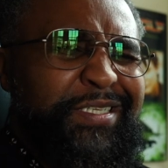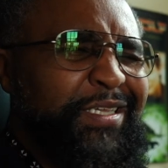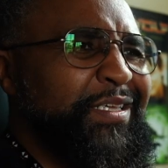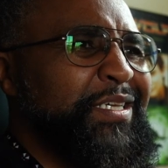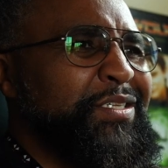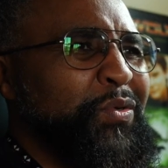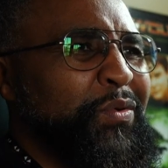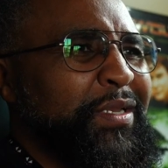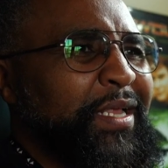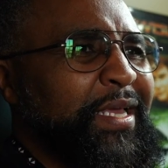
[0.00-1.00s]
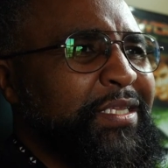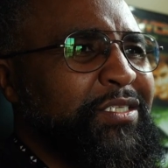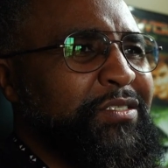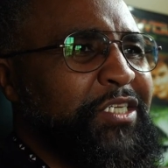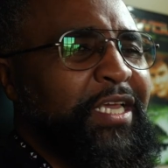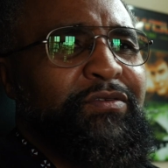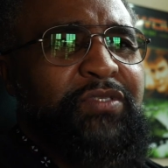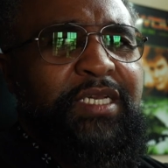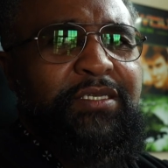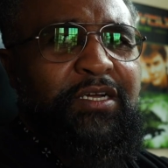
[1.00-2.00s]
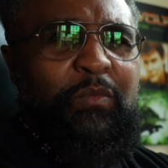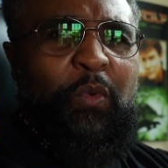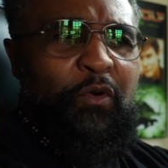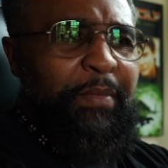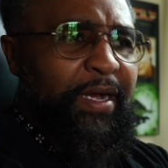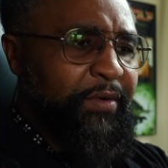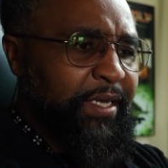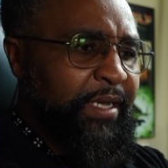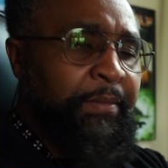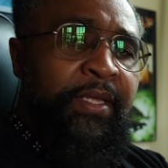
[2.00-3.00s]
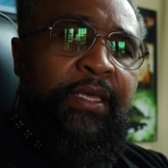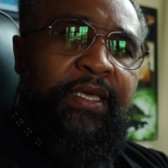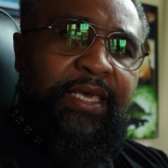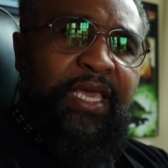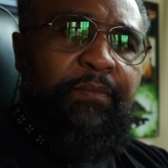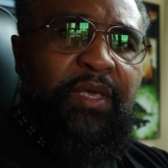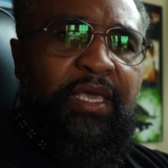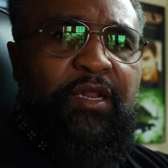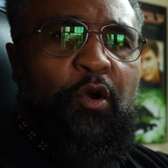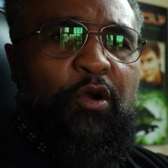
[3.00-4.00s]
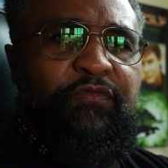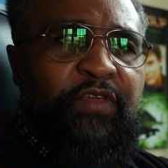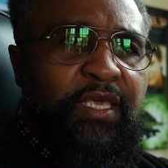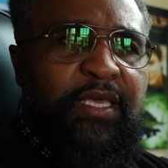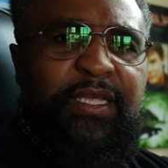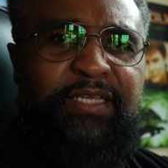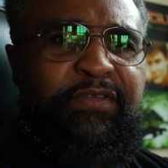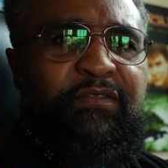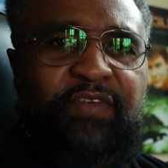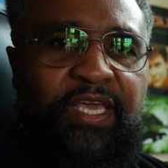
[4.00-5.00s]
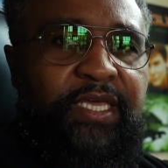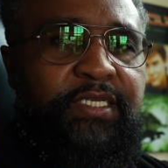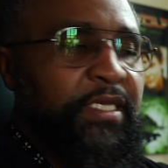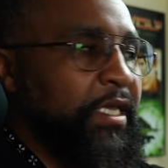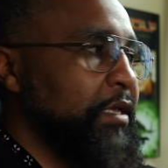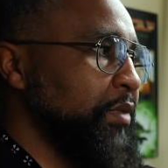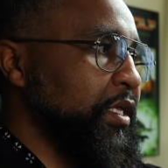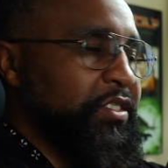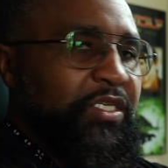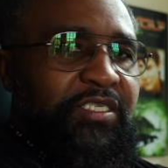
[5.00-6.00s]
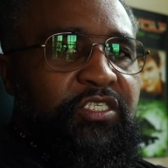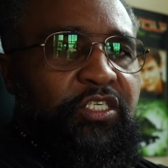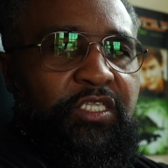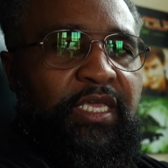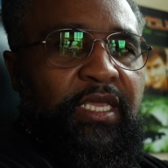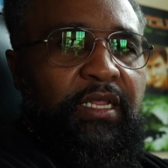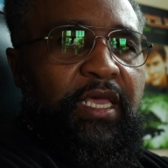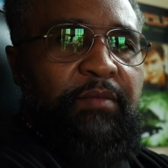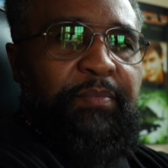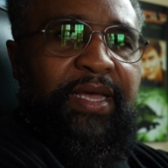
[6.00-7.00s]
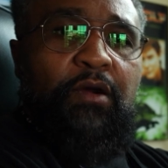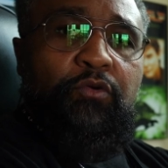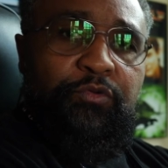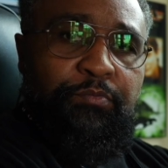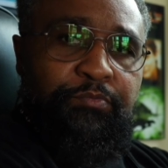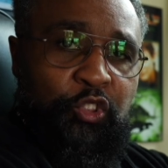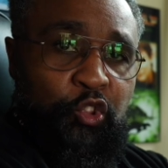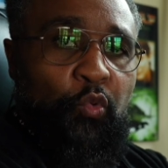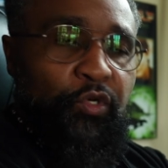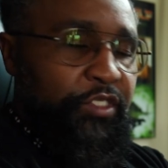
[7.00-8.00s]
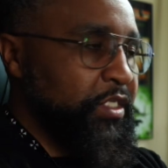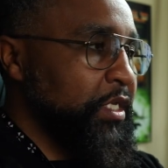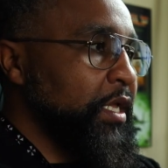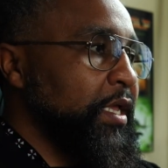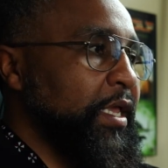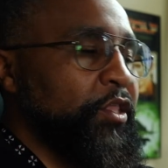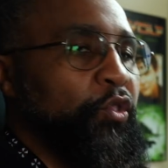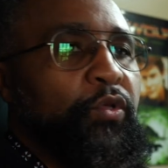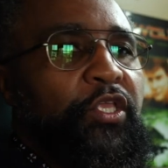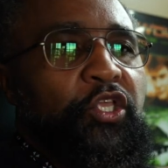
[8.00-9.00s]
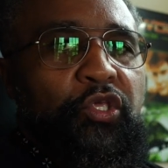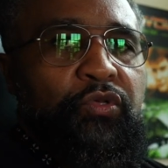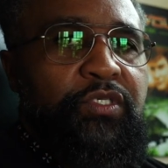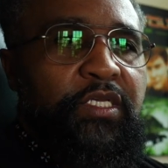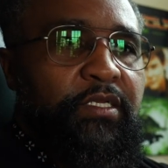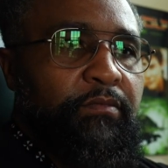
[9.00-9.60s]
these on like channels that talk more about camping and RVing and living in vans, because this is just a power source and you can use it